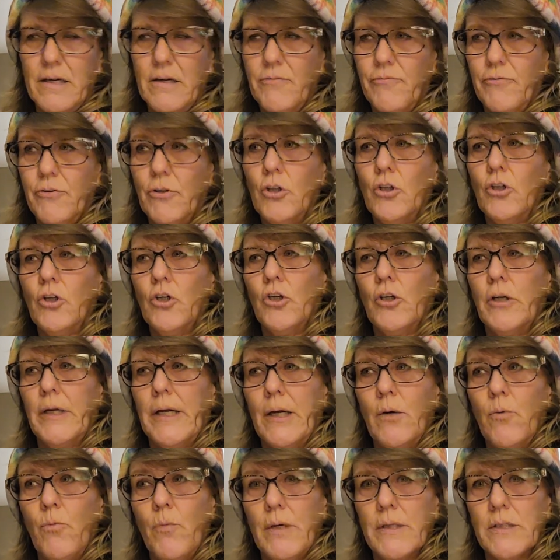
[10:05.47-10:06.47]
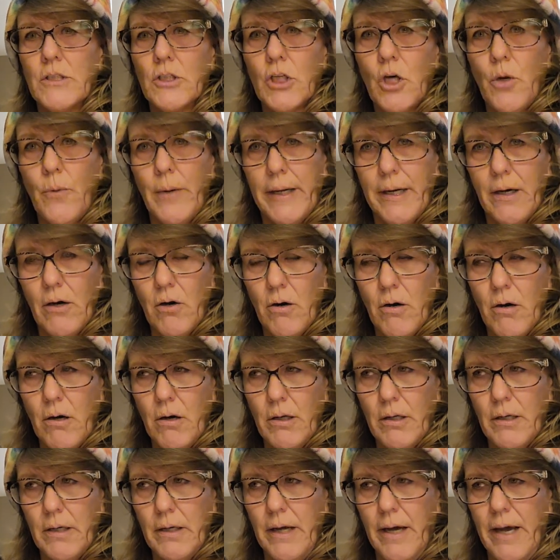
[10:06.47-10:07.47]
for learning what's going
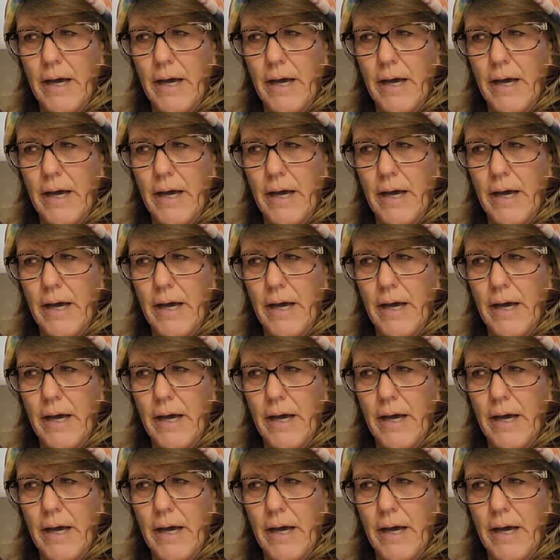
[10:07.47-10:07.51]
on